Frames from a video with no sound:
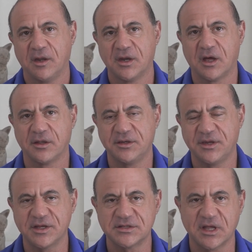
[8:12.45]
Now, the
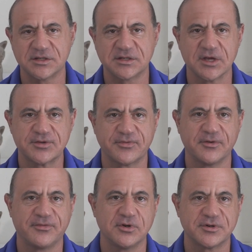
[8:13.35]
next set of skills for
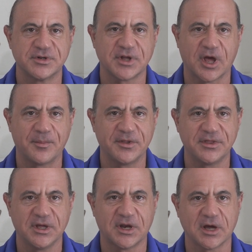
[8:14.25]
the future is
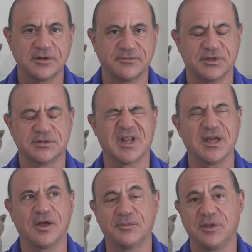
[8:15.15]
empathy and active listening,